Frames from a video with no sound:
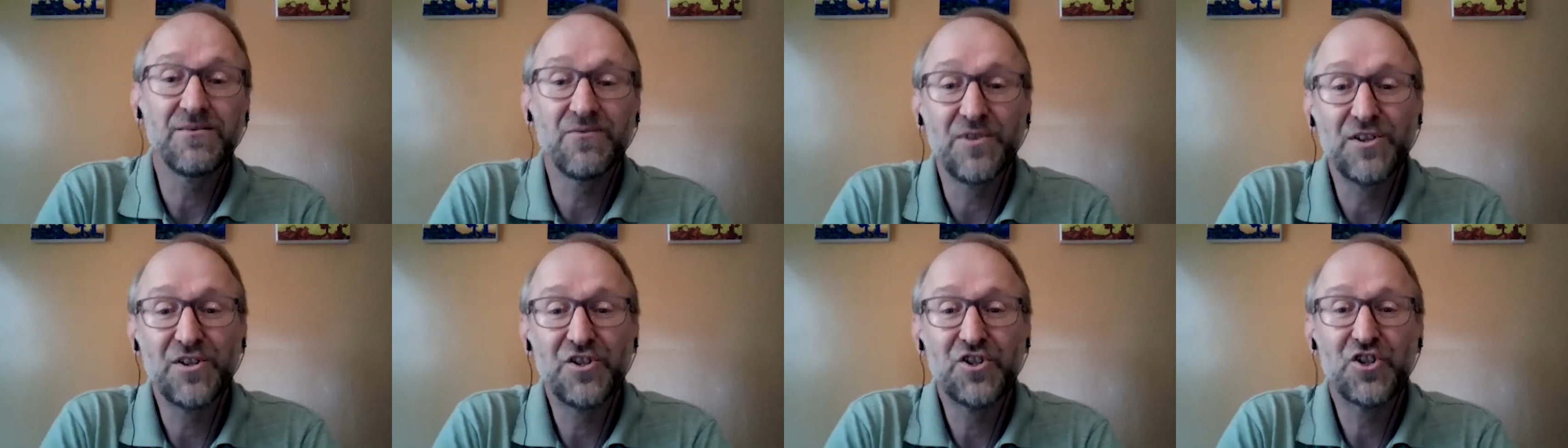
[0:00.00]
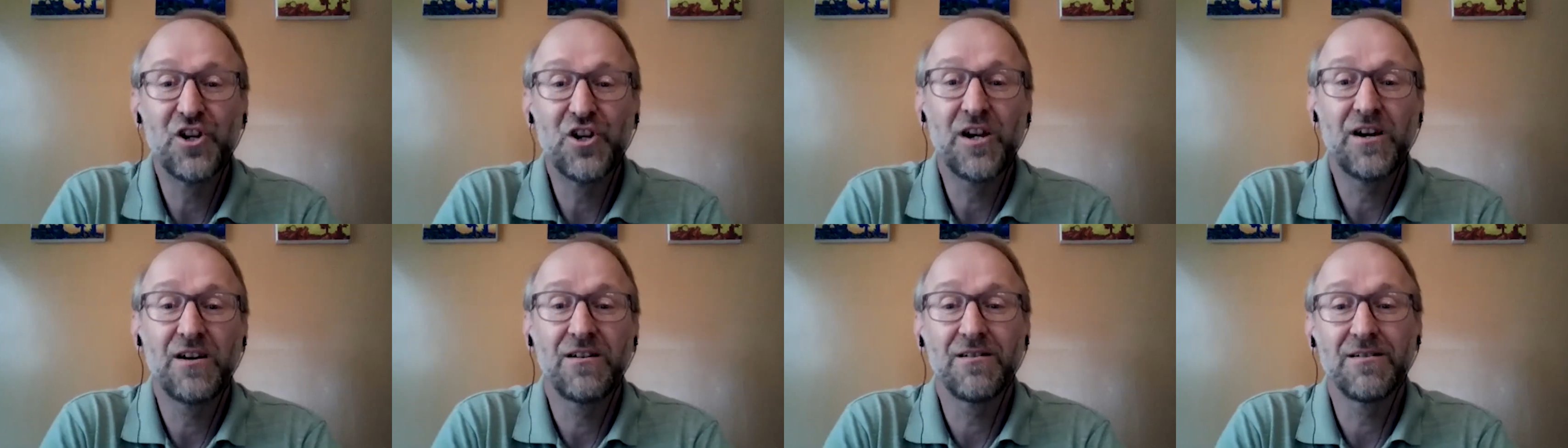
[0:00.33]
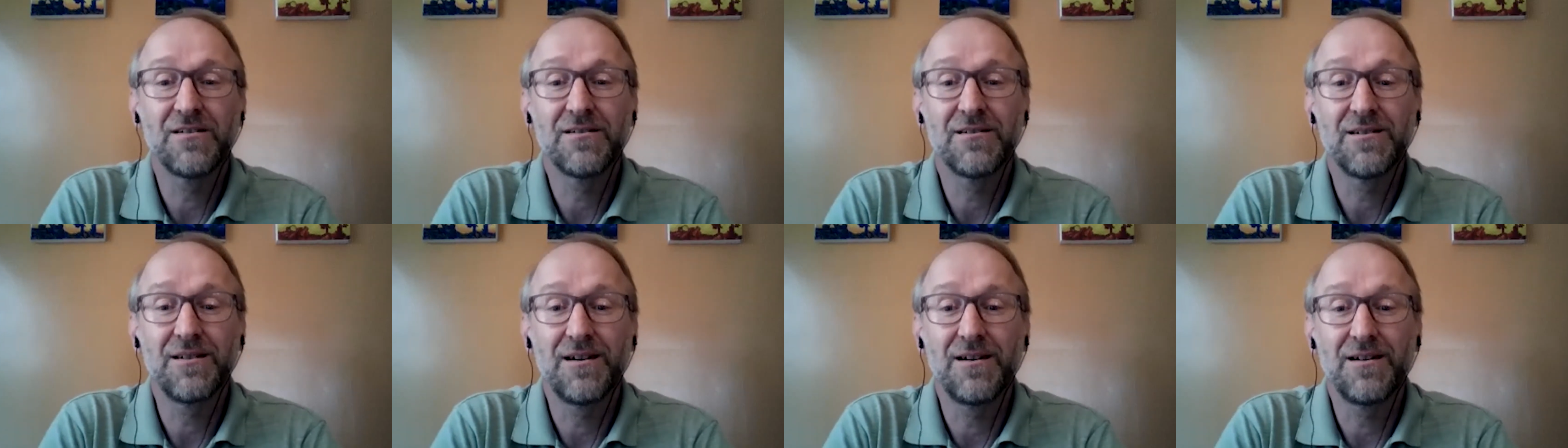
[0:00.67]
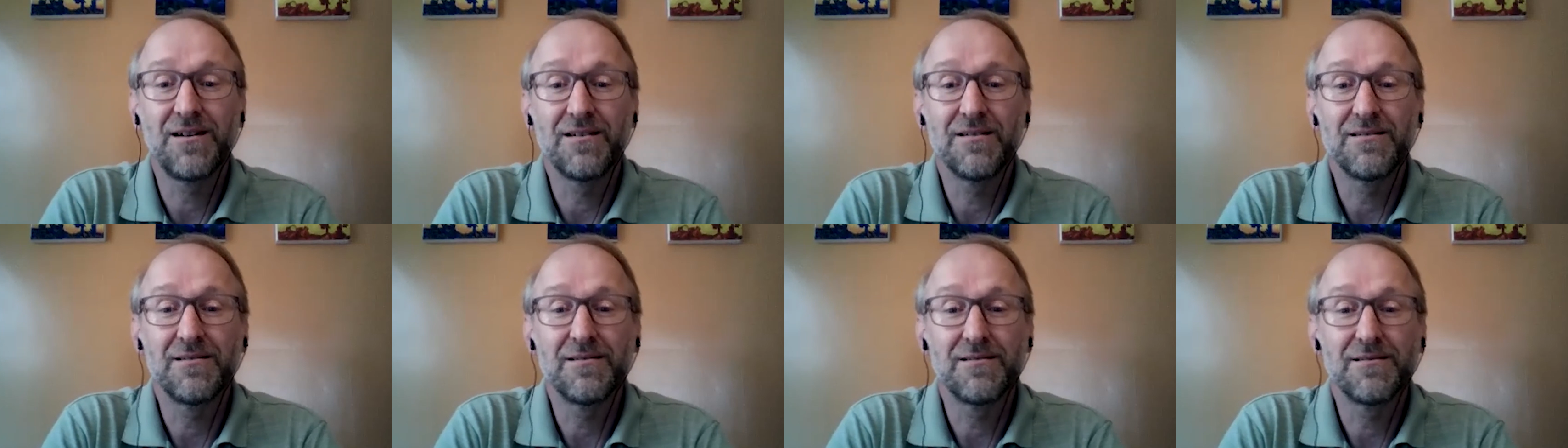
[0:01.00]
we share
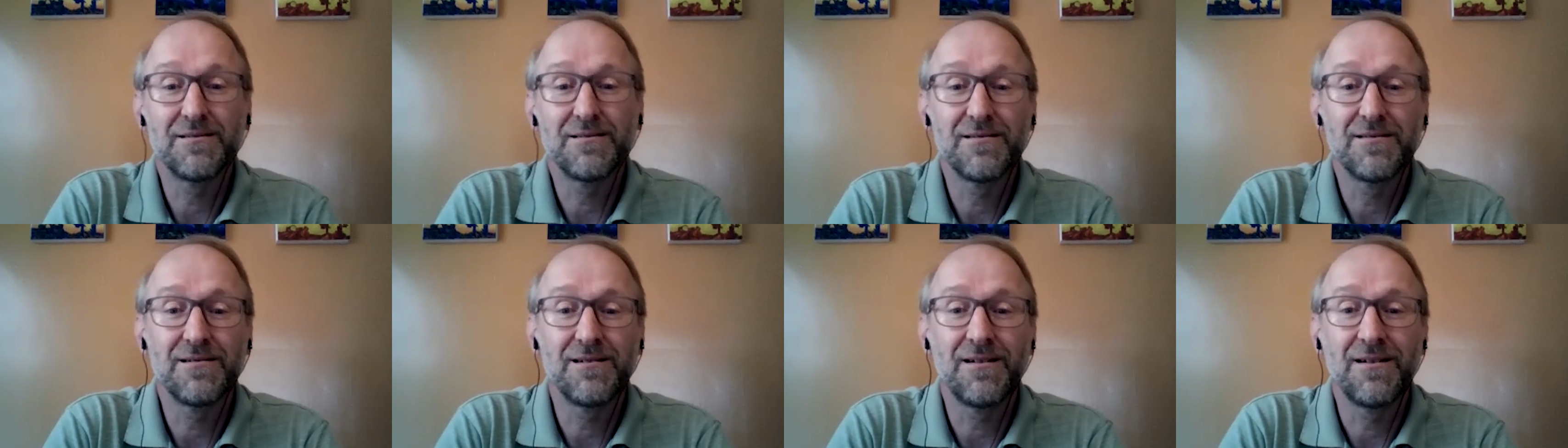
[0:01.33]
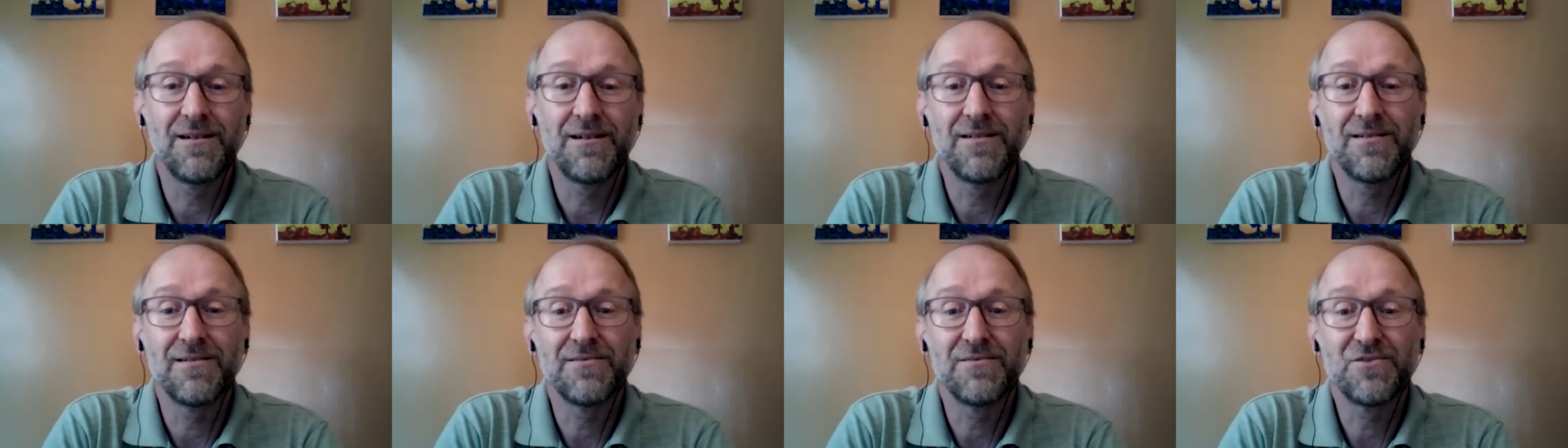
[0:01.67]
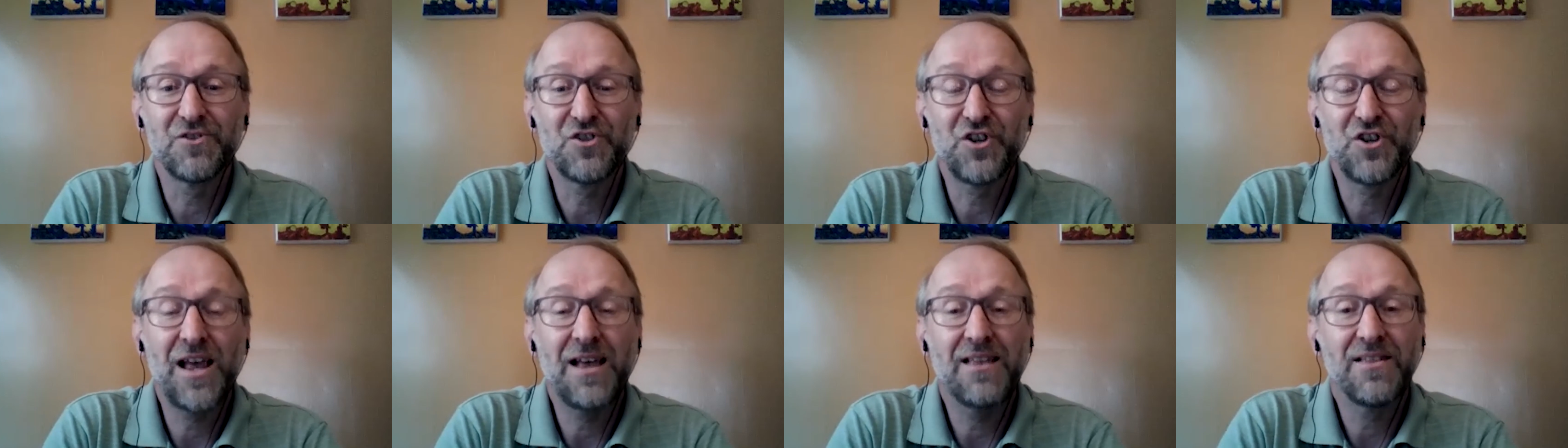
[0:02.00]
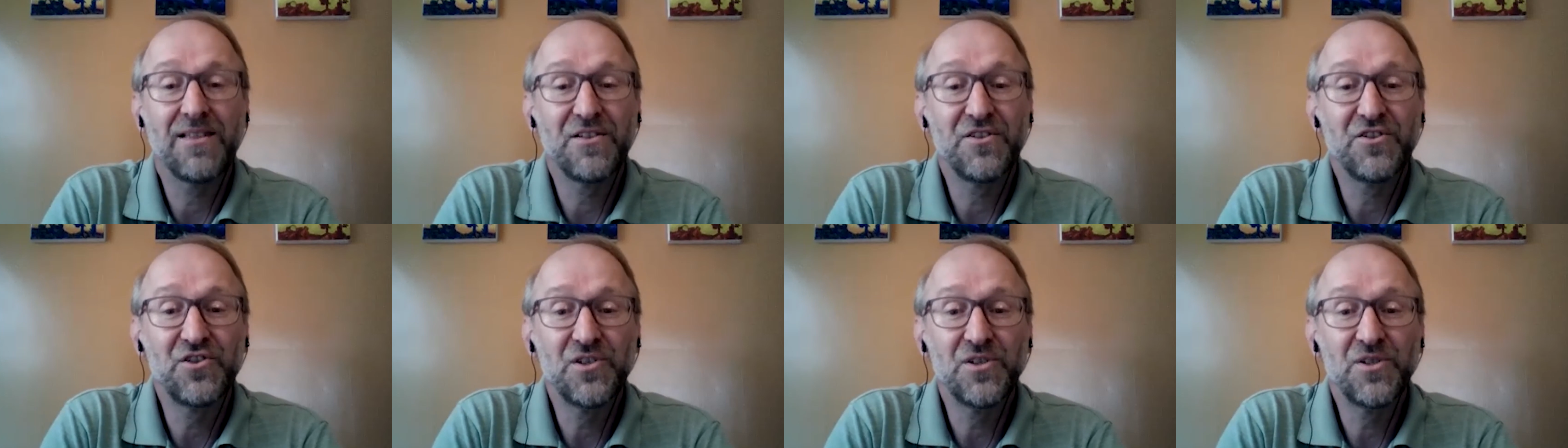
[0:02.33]
our
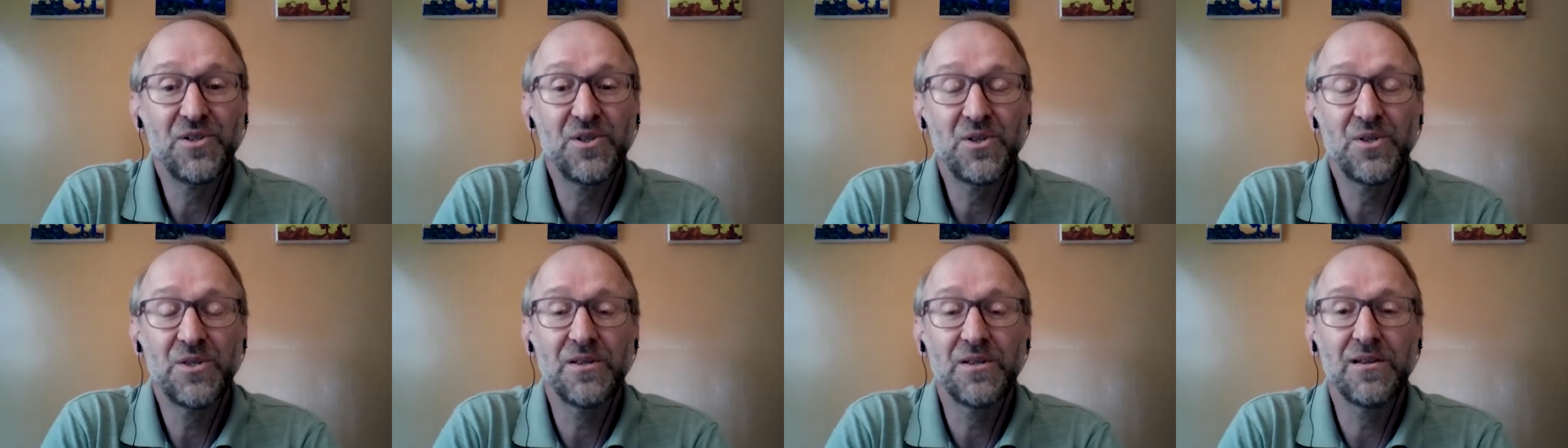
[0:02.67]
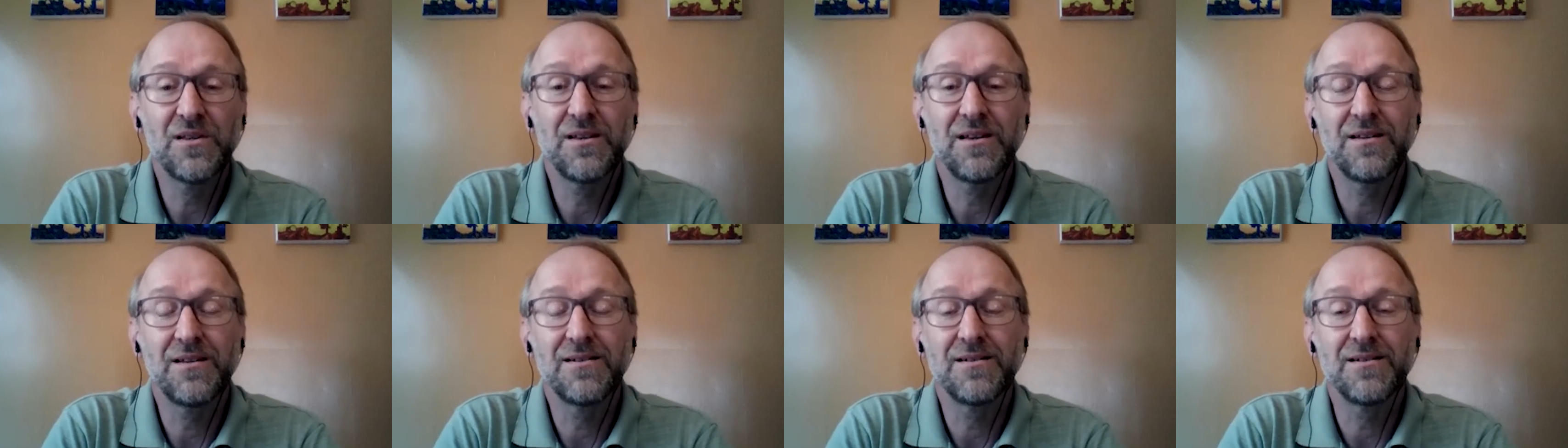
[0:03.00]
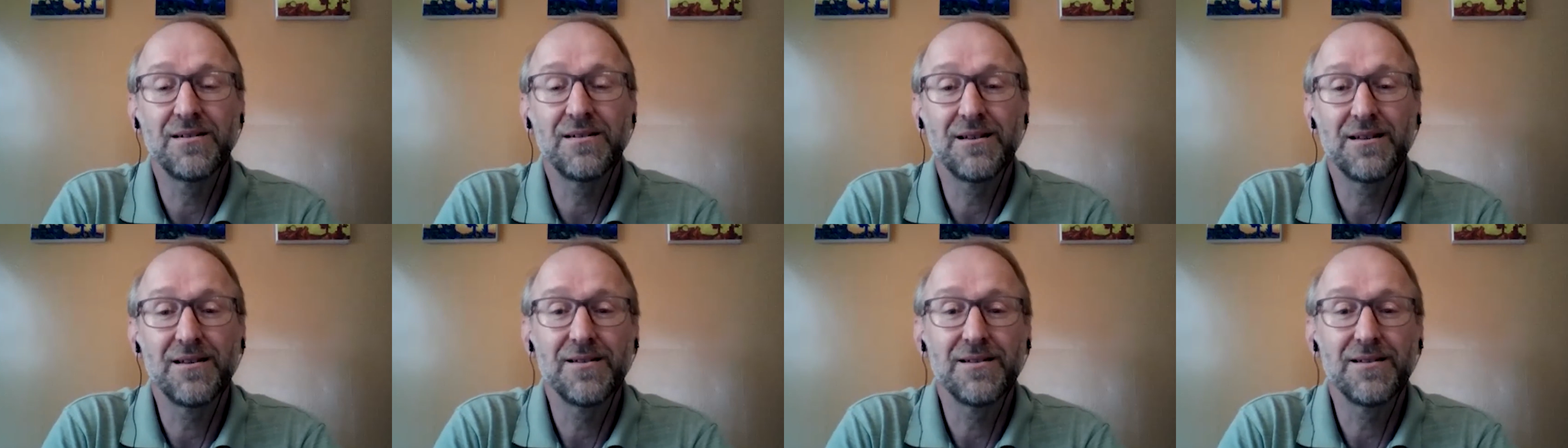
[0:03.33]
challenges and